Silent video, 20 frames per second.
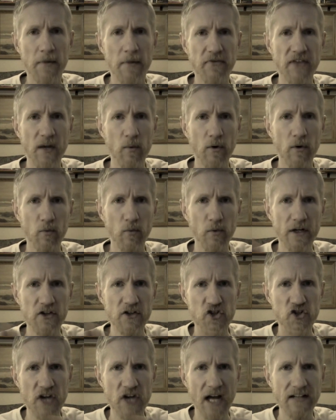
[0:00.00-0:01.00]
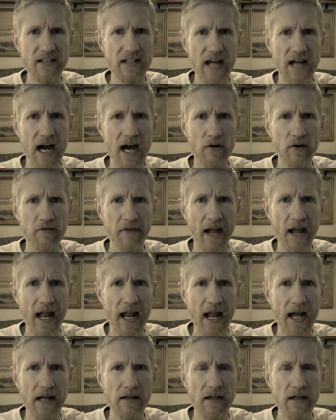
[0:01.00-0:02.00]
but they will reject it out of
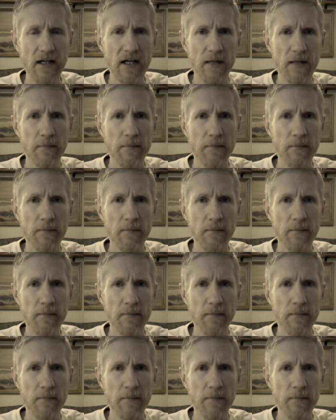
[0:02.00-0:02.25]
hand